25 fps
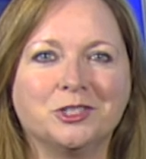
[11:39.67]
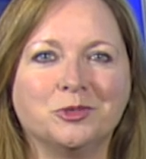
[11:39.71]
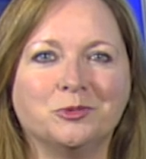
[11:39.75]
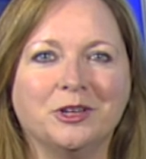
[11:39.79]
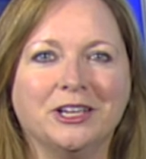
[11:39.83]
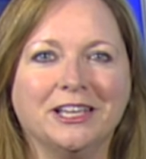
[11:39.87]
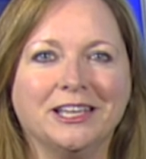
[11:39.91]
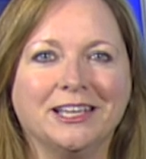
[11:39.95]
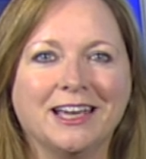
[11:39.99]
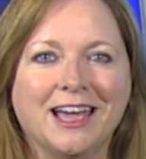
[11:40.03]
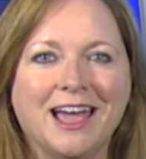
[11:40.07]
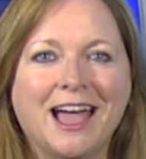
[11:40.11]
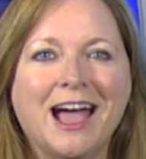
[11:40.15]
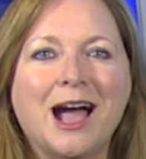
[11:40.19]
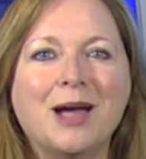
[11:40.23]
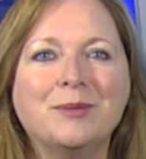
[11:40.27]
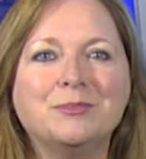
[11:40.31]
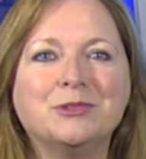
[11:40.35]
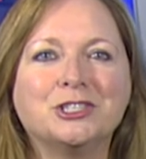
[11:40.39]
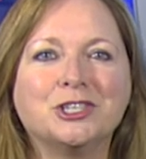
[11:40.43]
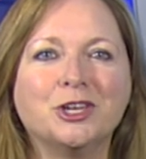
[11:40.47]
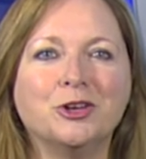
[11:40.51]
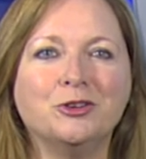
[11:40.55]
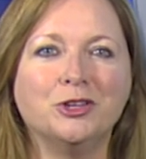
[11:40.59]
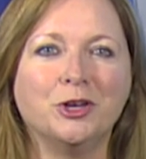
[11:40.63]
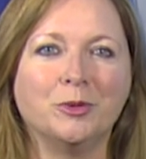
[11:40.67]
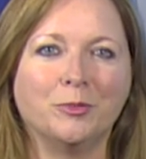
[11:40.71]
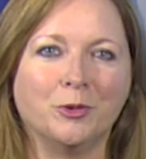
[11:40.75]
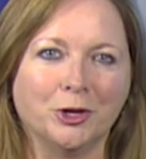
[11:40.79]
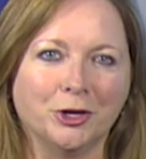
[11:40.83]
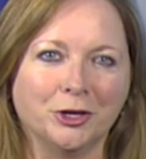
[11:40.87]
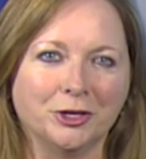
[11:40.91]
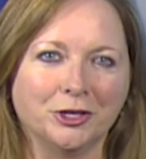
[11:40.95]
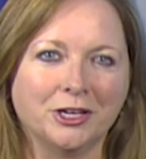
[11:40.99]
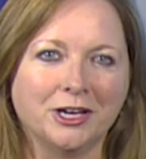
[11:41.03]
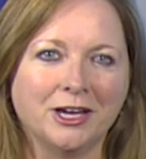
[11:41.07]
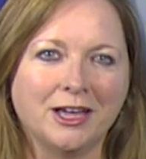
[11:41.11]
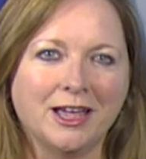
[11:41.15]
this week. I'm Sonya
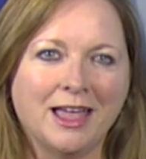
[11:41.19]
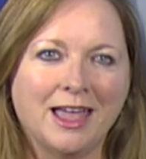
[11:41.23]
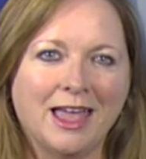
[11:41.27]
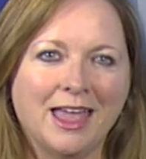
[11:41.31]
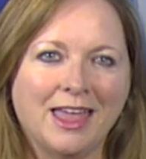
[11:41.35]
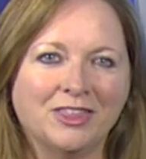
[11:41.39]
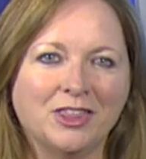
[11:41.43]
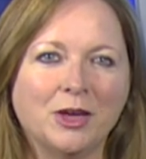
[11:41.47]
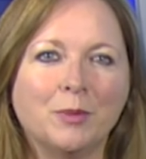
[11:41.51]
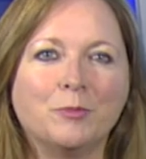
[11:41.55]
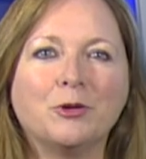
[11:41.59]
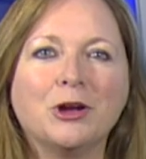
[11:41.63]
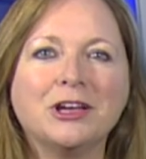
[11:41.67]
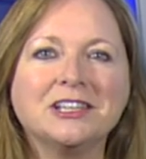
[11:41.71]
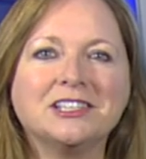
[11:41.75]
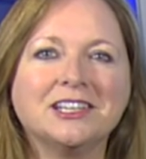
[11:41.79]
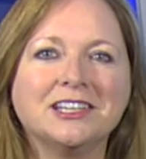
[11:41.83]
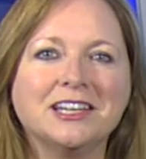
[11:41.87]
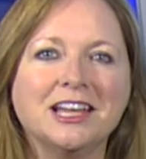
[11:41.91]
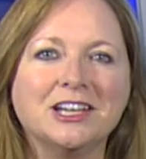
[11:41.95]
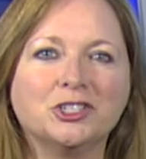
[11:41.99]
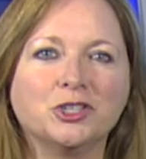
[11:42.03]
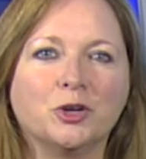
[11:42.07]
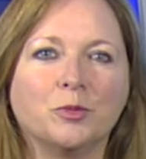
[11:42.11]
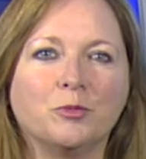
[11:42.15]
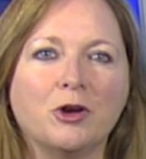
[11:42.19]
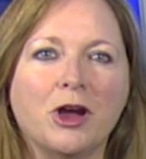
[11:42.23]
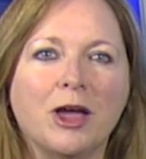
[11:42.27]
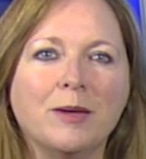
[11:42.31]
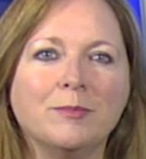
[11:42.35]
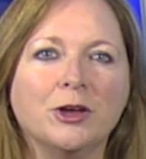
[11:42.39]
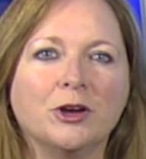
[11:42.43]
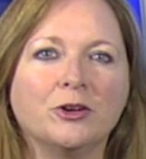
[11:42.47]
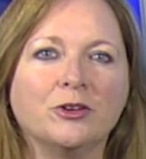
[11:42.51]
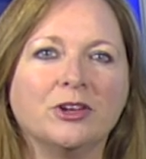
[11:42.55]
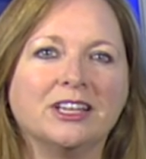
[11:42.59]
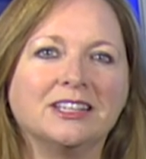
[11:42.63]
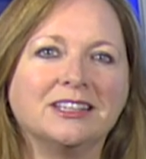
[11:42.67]
Burke. The presidential
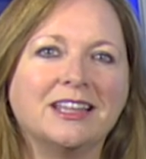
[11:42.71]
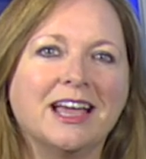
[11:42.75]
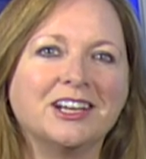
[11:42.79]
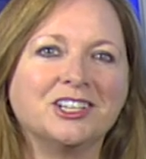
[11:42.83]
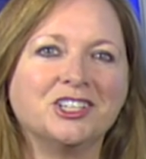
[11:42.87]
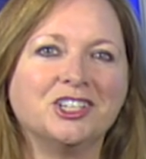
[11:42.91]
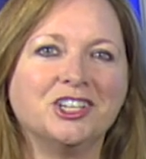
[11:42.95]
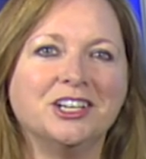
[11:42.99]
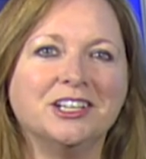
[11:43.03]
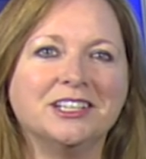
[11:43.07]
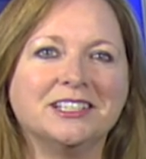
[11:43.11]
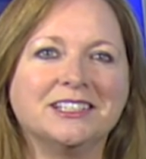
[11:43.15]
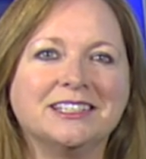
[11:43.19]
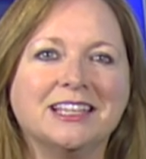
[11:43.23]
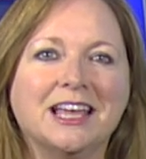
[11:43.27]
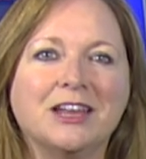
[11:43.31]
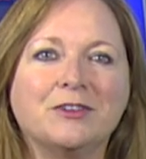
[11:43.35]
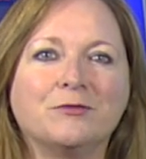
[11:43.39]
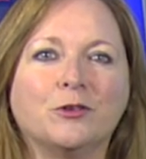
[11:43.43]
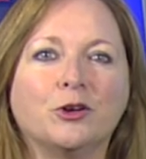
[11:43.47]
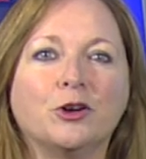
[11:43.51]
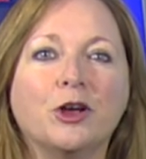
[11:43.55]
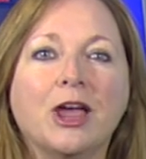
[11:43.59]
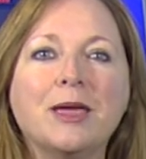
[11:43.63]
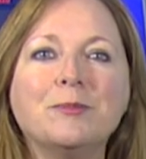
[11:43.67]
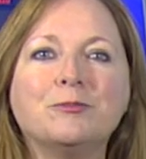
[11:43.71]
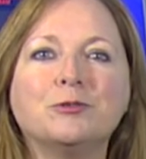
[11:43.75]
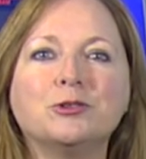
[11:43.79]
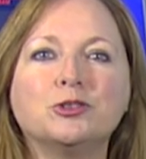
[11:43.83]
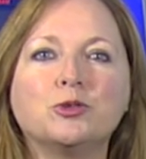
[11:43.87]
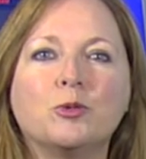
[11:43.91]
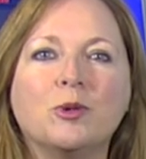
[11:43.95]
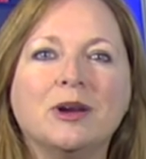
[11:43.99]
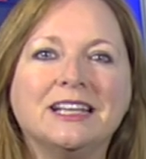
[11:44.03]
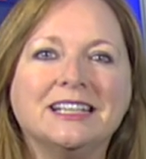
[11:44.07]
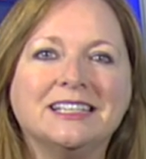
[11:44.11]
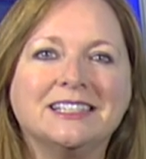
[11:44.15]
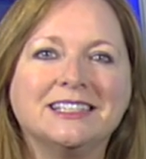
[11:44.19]
primary election is set for April
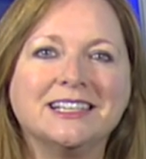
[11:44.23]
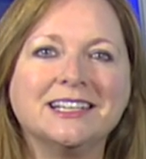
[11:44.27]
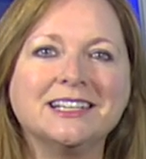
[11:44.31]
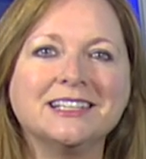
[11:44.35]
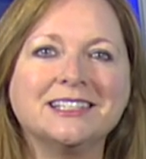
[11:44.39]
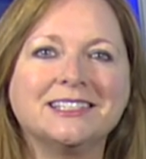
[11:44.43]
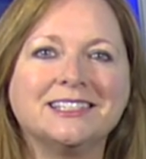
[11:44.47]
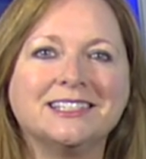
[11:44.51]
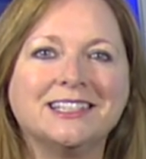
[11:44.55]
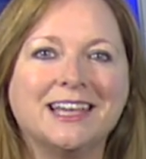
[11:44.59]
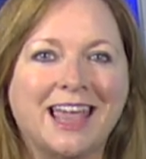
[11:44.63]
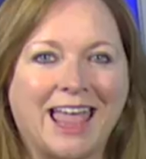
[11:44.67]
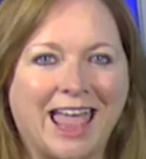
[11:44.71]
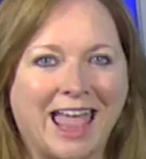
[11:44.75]
26th,